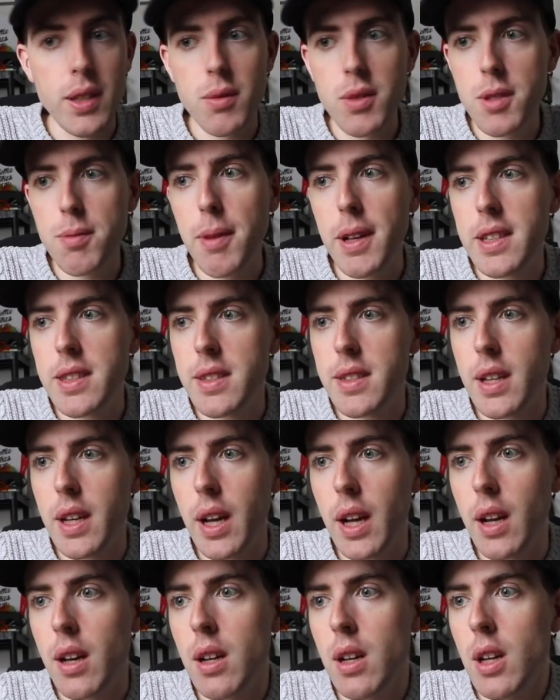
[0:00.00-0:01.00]
I was
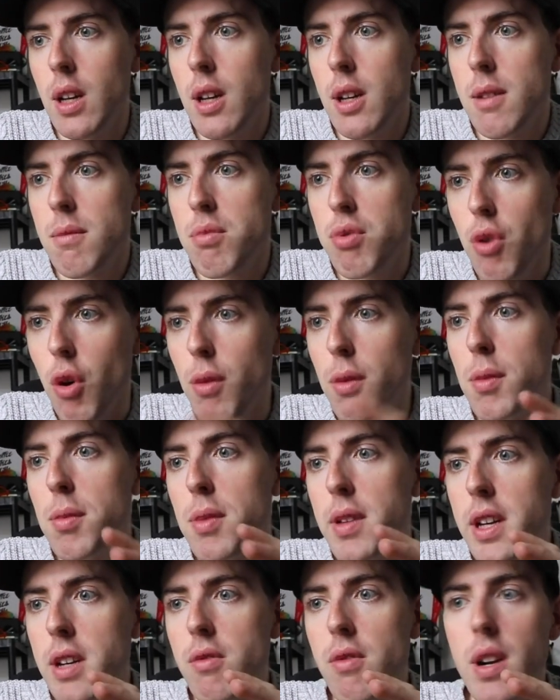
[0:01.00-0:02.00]
spending
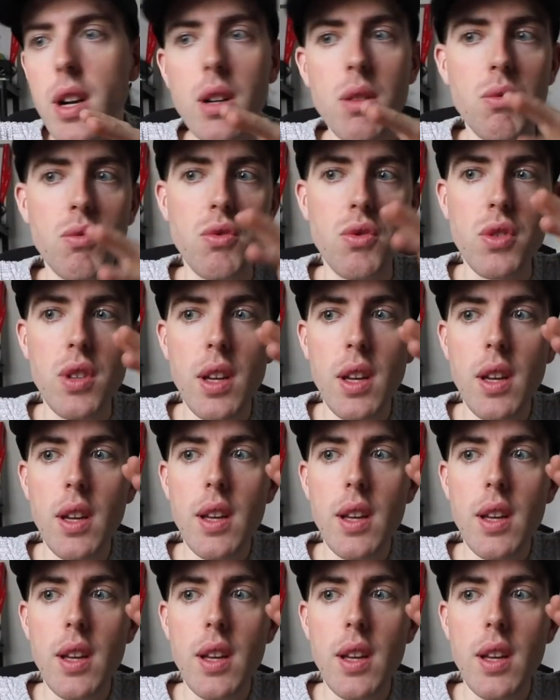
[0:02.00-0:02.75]
probably around